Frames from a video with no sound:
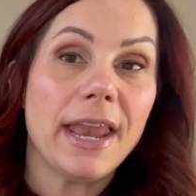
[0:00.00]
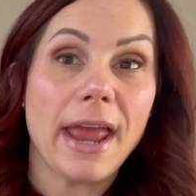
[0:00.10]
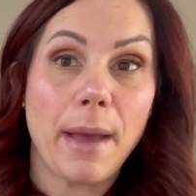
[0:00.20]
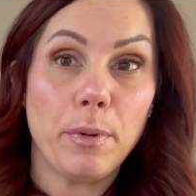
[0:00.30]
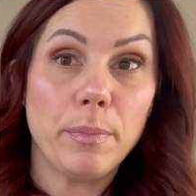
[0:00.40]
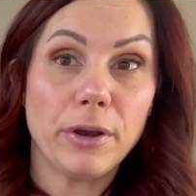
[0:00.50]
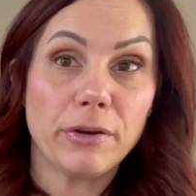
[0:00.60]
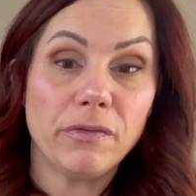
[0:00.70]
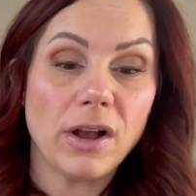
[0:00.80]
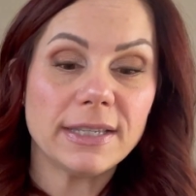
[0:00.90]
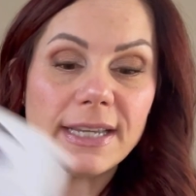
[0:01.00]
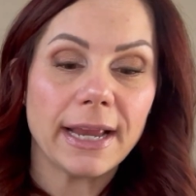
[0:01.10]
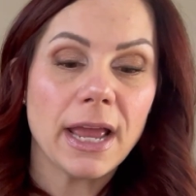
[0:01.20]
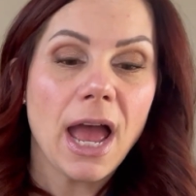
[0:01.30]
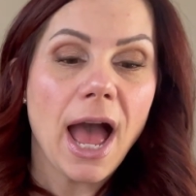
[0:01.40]
apple butter frosting.
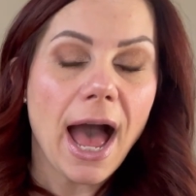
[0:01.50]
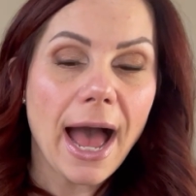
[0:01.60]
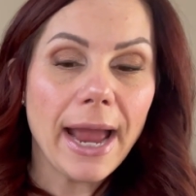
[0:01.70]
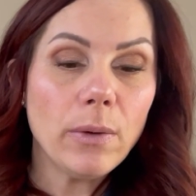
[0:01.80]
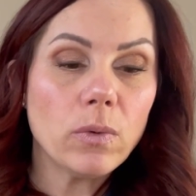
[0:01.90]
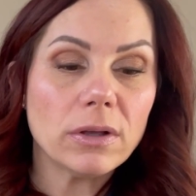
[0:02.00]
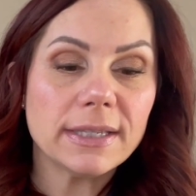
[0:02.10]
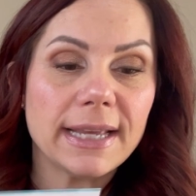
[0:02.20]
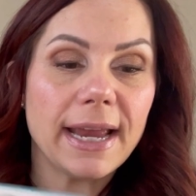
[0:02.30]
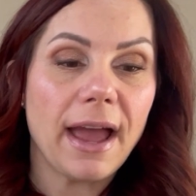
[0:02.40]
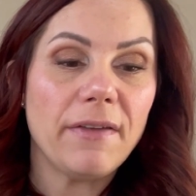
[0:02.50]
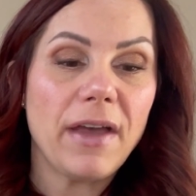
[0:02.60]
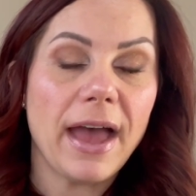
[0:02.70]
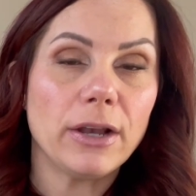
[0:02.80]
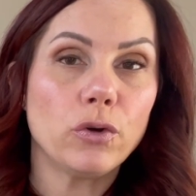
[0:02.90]
I will say I've
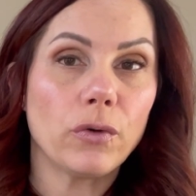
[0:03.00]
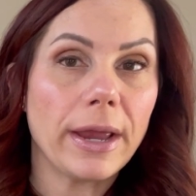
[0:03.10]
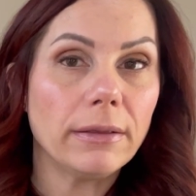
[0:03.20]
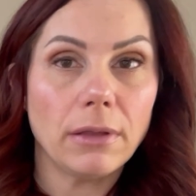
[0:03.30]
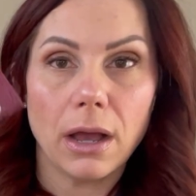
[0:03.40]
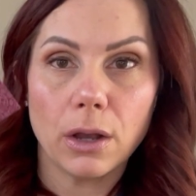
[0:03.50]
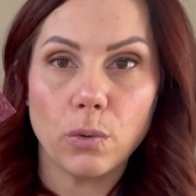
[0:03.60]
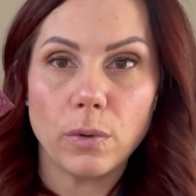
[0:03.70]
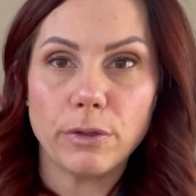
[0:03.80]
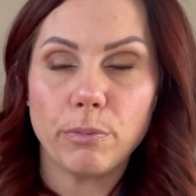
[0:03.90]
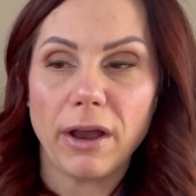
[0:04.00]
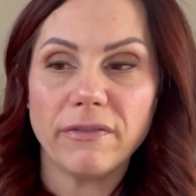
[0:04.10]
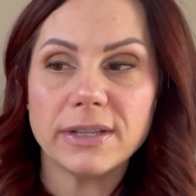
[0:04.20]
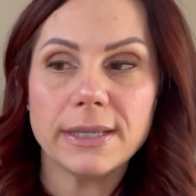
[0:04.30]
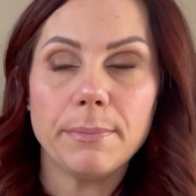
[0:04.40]
had great luck with
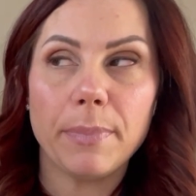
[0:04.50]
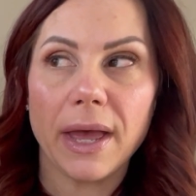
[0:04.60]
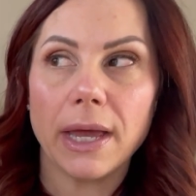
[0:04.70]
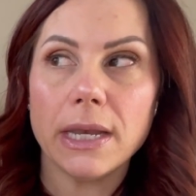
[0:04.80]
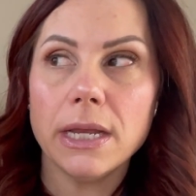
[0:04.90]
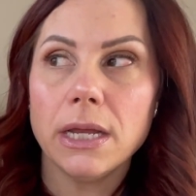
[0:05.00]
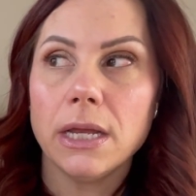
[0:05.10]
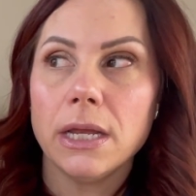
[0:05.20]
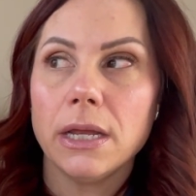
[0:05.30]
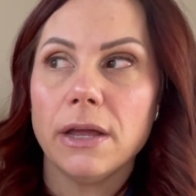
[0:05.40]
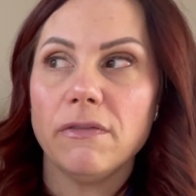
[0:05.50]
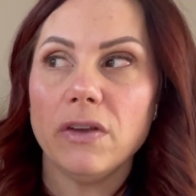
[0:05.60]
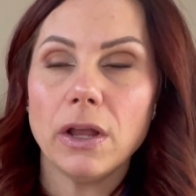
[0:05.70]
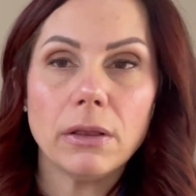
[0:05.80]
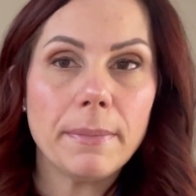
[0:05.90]
breakfast in bed,
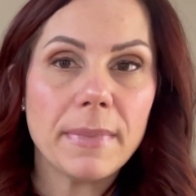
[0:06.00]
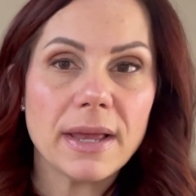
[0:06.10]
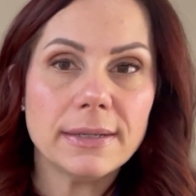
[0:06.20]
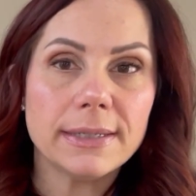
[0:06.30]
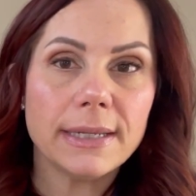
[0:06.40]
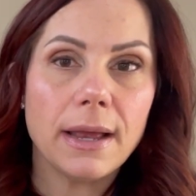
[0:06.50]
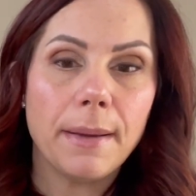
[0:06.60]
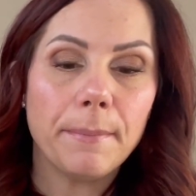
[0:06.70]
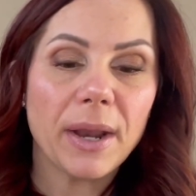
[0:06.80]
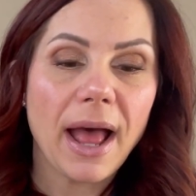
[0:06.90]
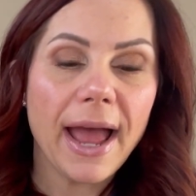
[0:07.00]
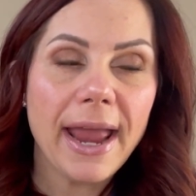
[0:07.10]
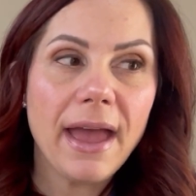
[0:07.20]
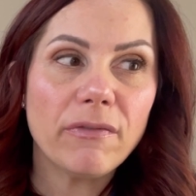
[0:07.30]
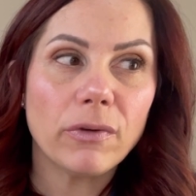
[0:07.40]
vanilla mint, but I
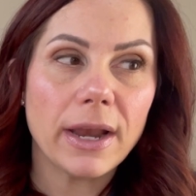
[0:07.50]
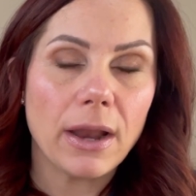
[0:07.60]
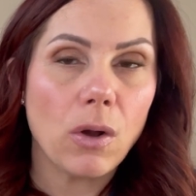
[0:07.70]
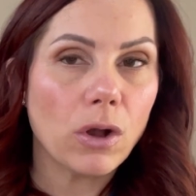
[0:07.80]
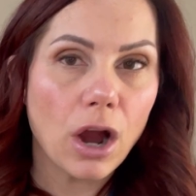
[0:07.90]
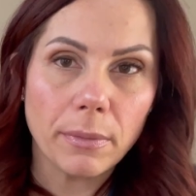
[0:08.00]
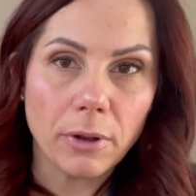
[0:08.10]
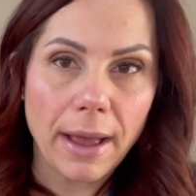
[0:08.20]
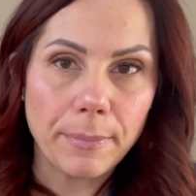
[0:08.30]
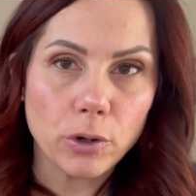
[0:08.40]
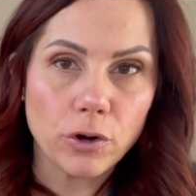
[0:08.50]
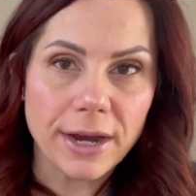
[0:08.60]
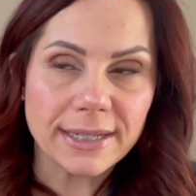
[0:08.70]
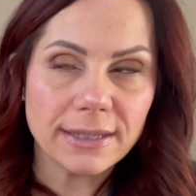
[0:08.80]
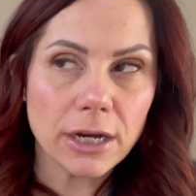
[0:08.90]
have right now caramel apple
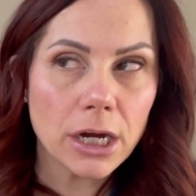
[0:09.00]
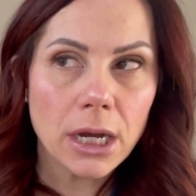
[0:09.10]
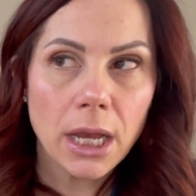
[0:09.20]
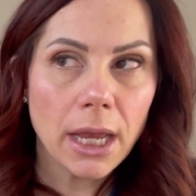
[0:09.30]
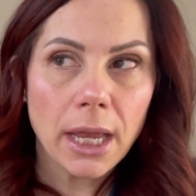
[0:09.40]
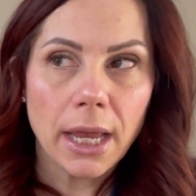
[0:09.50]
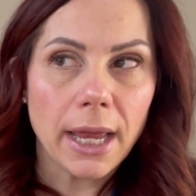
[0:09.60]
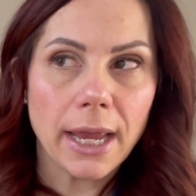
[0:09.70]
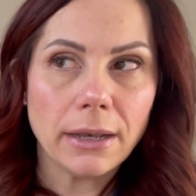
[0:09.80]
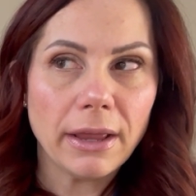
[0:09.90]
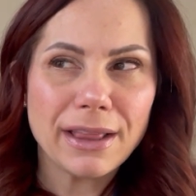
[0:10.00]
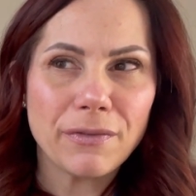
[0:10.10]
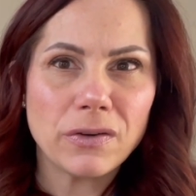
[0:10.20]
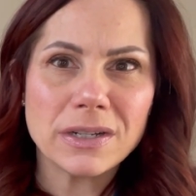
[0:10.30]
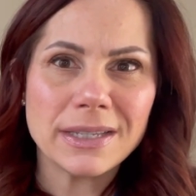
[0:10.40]
craze in there. And like the
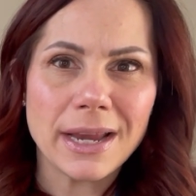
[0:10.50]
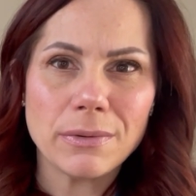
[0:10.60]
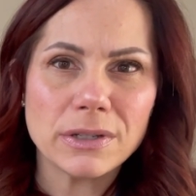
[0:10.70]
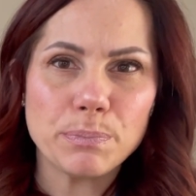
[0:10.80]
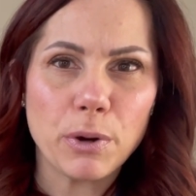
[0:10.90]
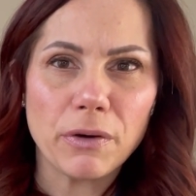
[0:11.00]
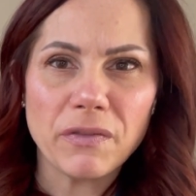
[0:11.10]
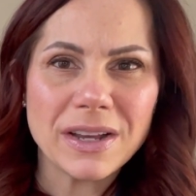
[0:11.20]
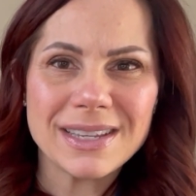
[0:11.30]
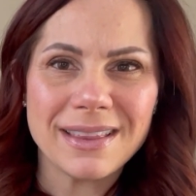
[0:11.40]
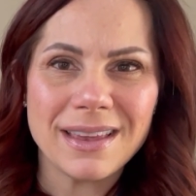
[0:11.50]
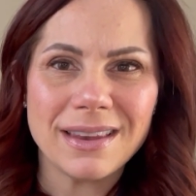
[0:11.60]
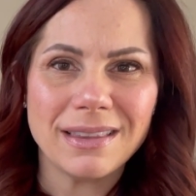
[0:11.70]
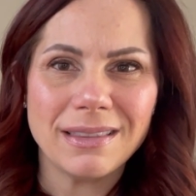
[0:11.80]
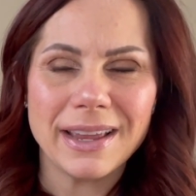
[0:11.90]
first day it was perfect. And
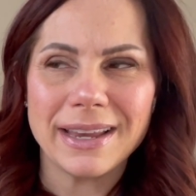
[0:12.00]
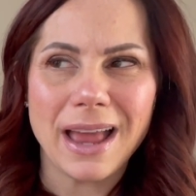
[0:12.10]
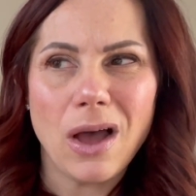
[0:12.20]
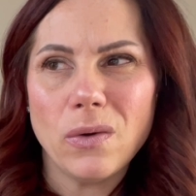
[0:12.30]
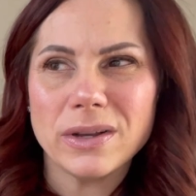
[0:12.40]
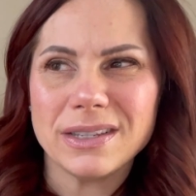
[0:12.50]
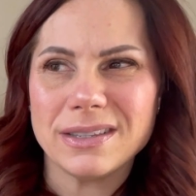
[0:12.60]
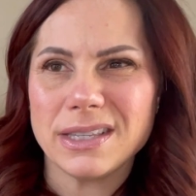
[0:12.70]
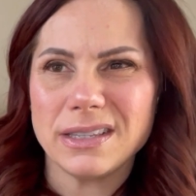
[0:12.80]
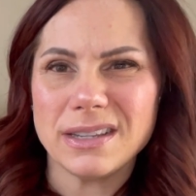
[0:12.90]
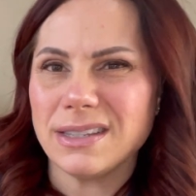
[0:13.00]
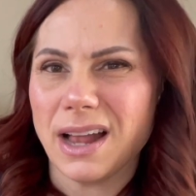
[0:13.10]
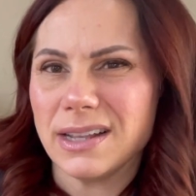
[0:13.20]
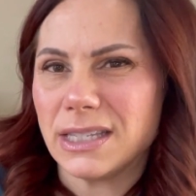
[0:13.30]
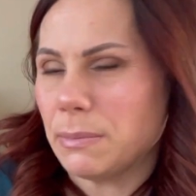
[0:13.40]
then like now it does
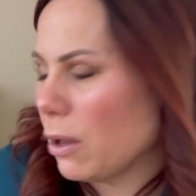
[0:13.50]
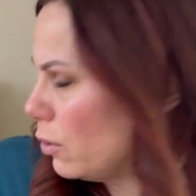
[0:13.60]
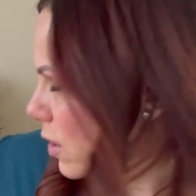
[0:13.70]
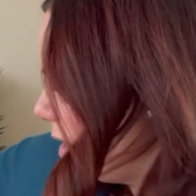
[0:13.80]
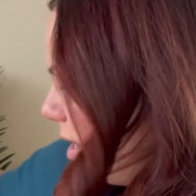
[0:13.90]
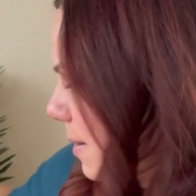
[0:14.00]
not smell good.